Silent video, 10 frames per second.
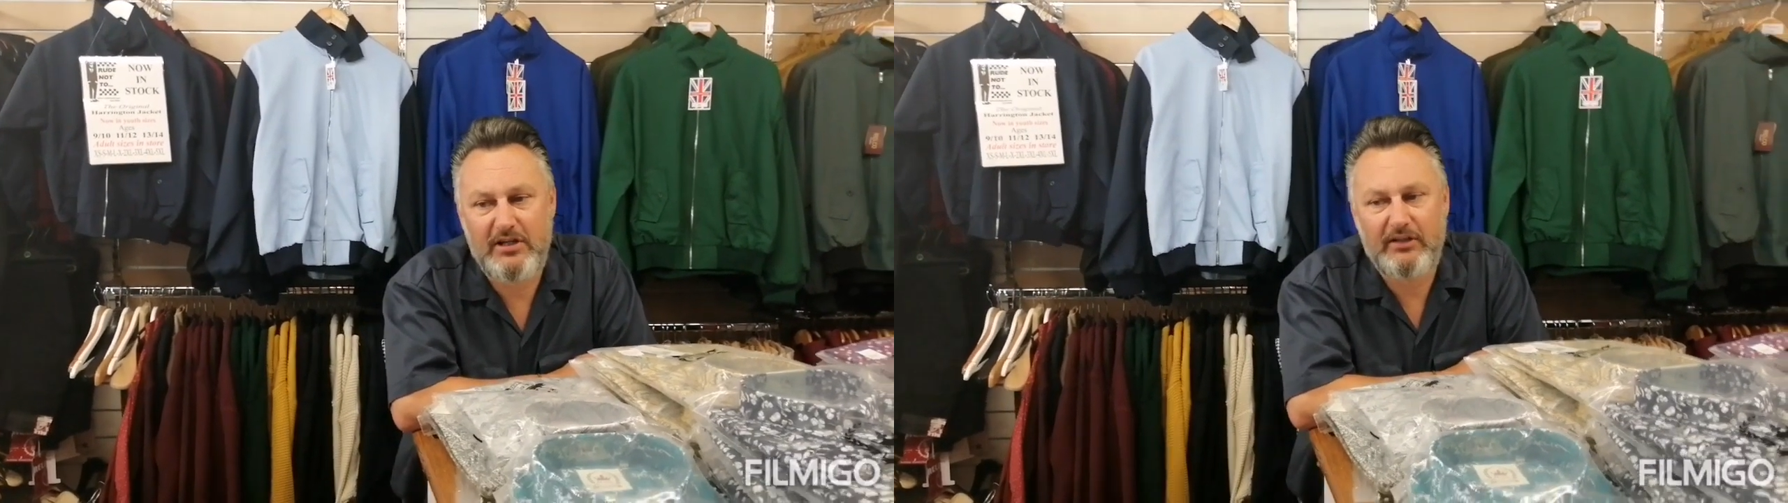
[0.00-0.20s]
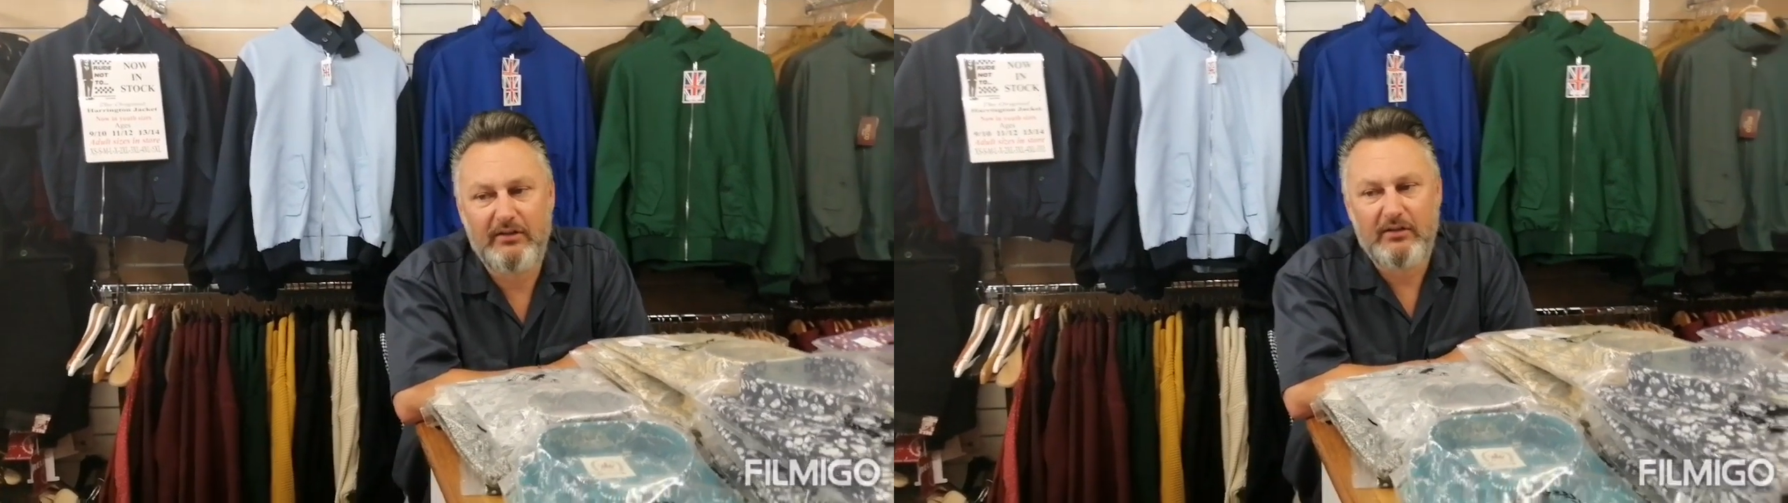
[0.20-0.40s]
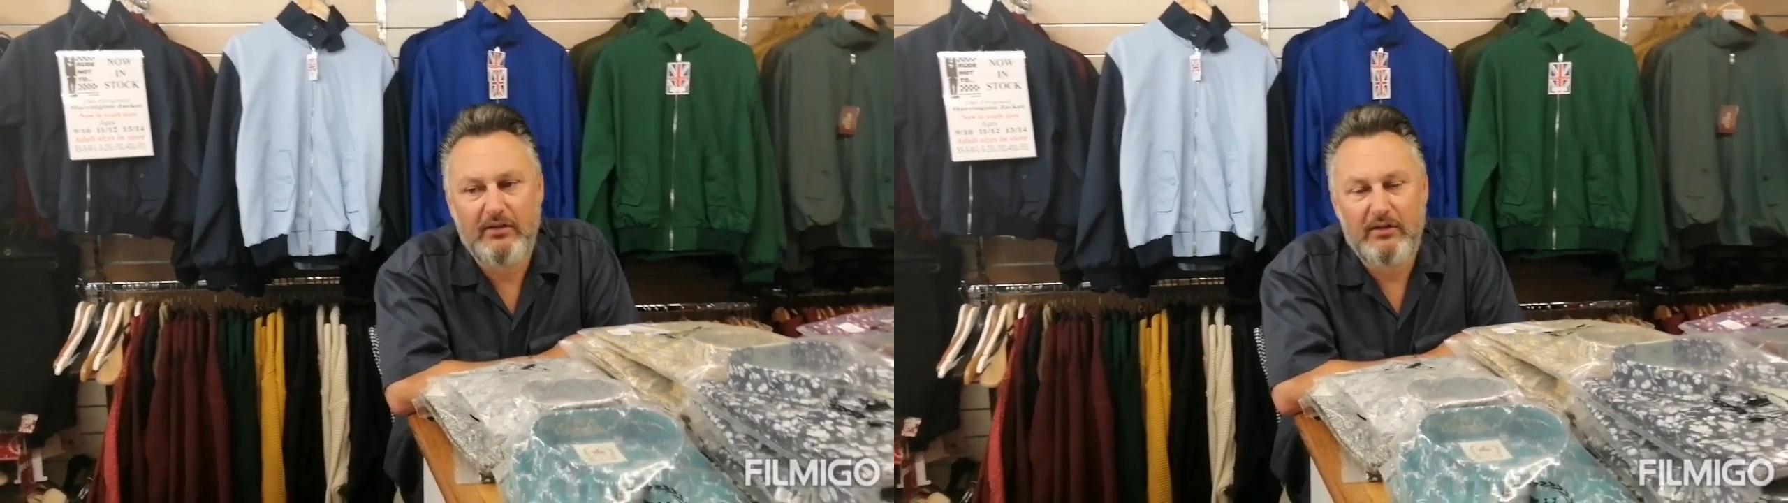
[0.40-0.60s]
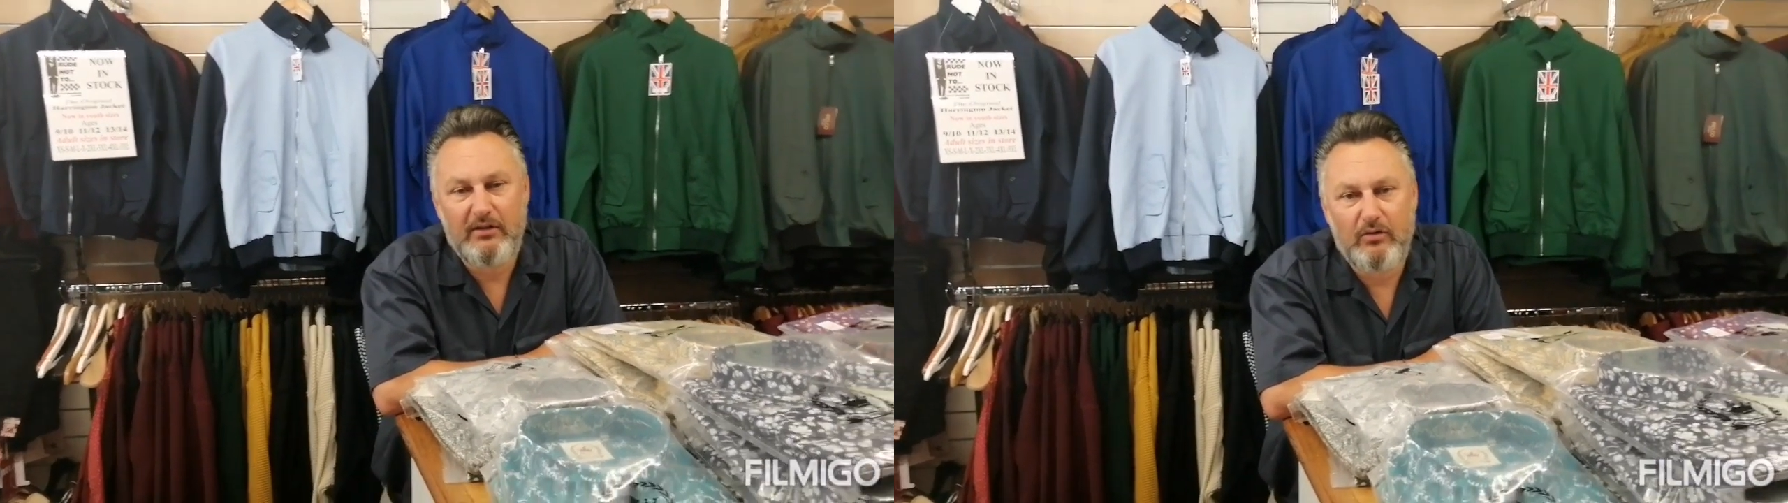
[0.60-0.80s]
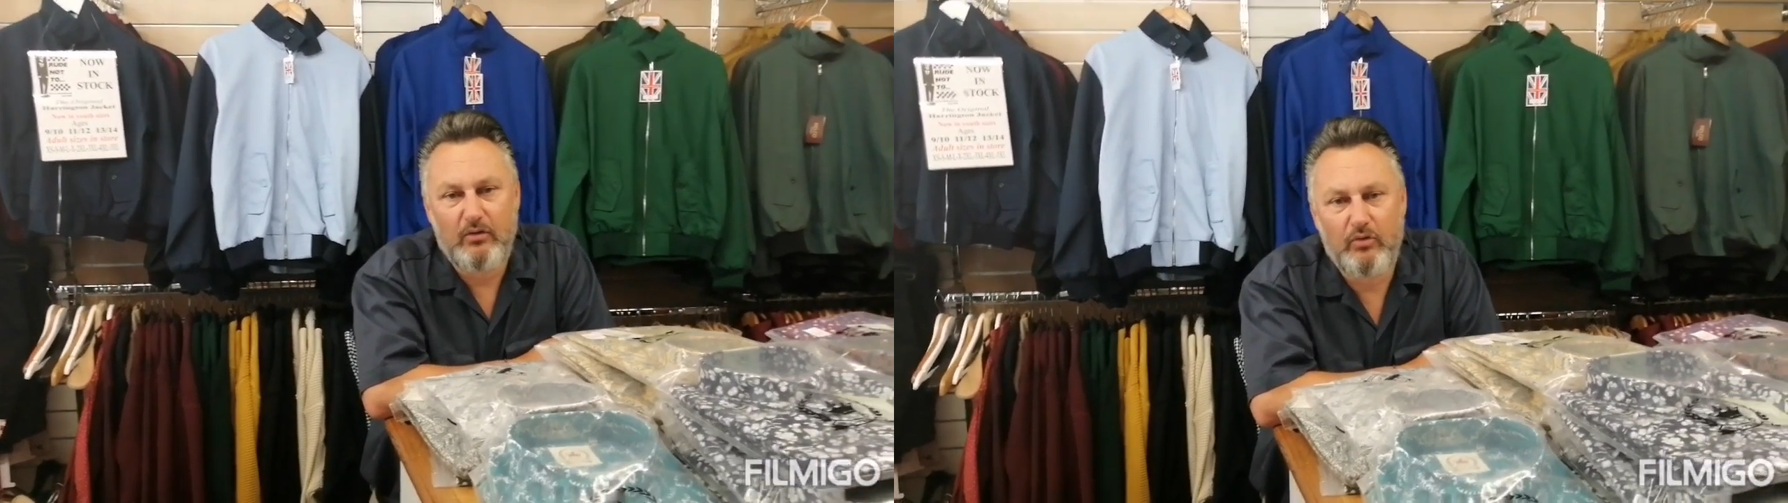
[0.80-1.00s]
see
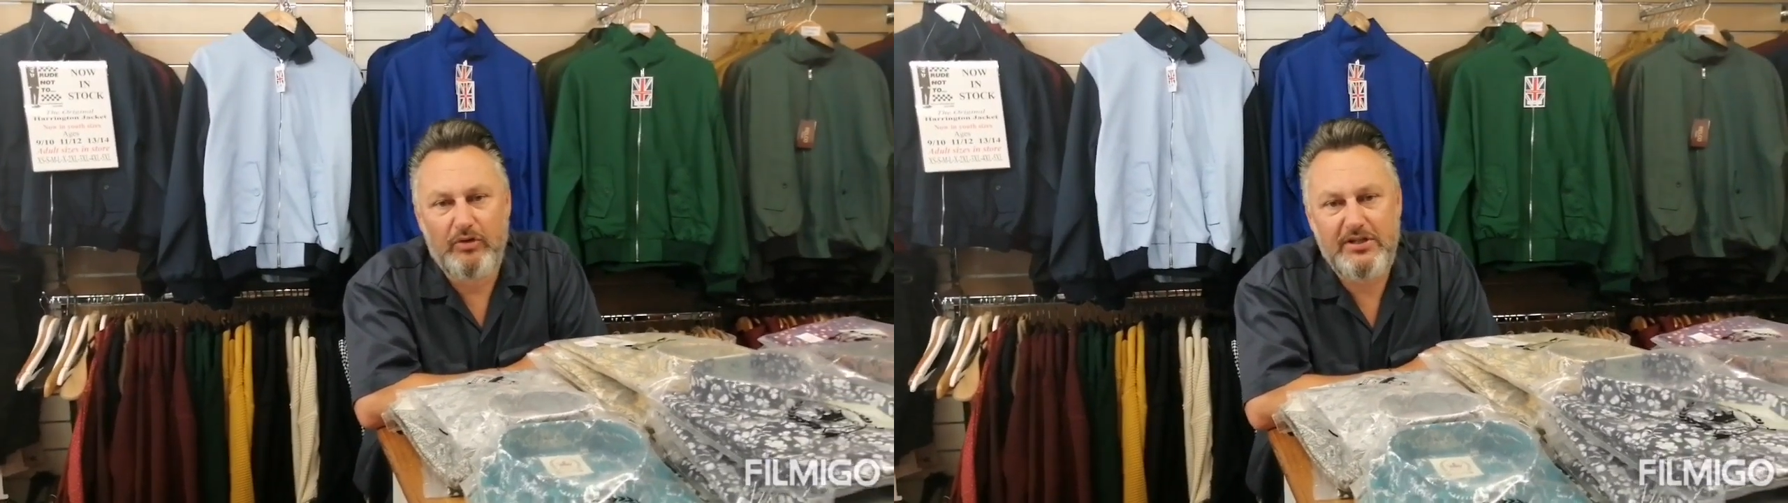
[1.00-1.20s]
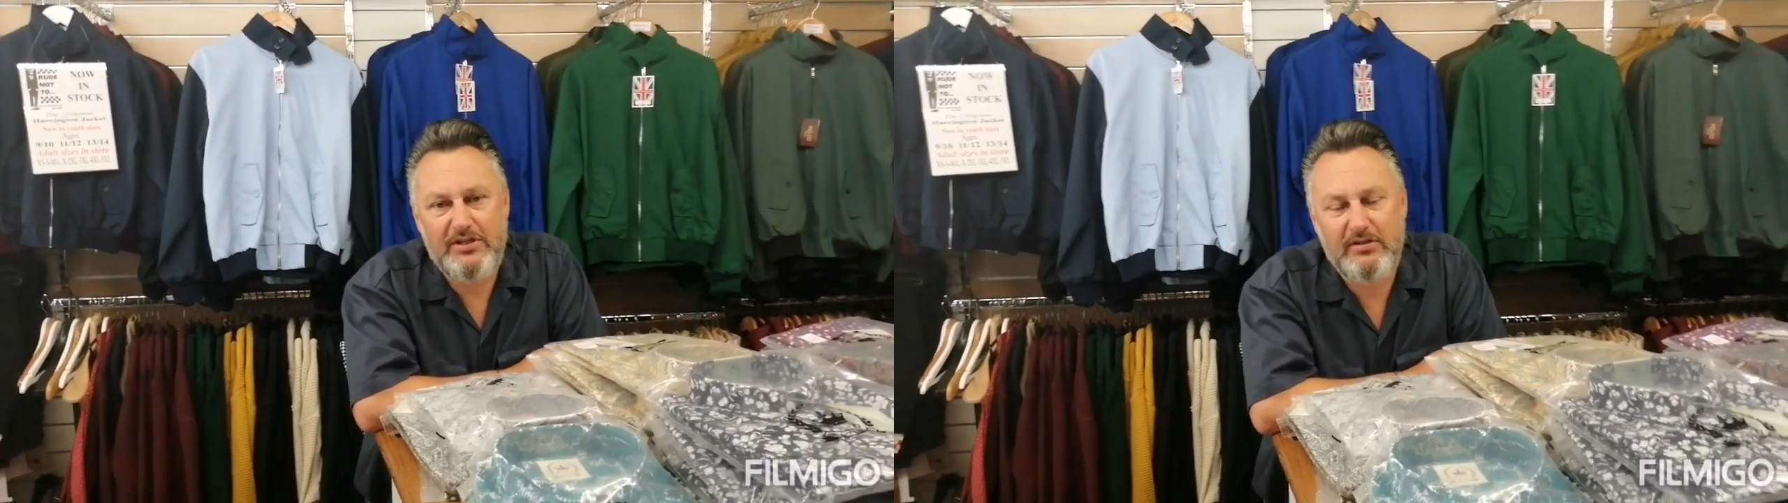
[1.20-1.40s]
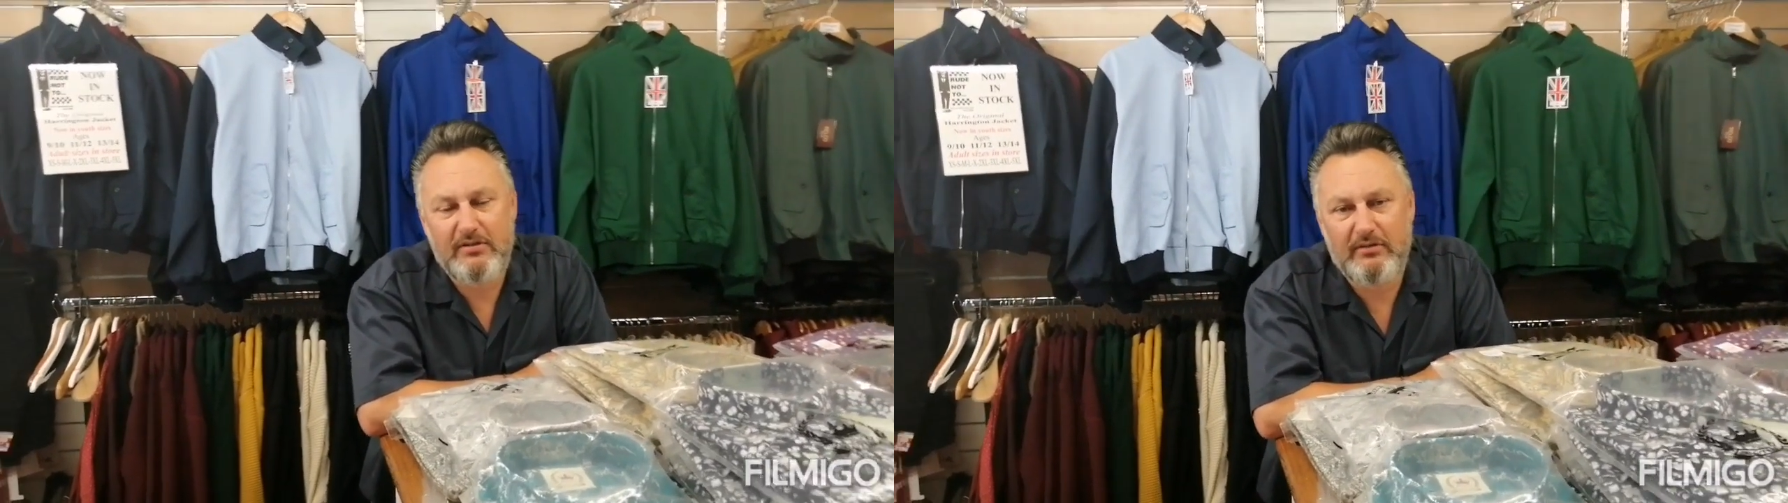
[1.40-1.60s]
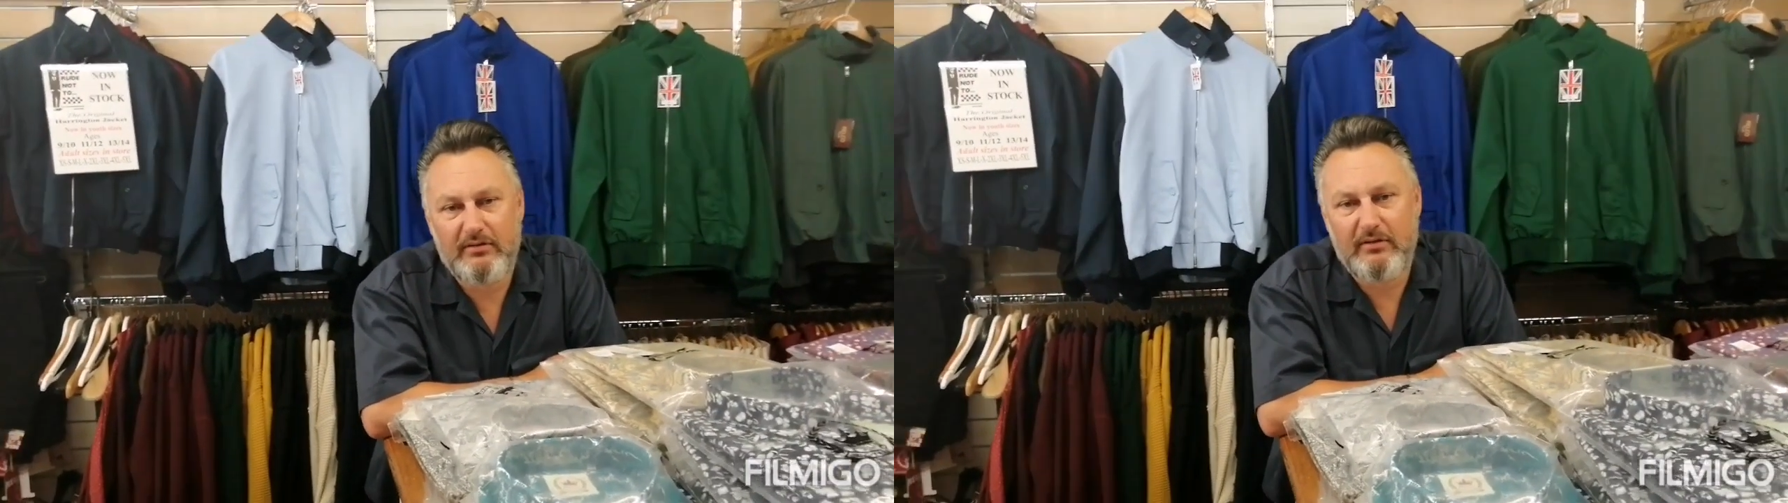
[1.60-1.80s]
all these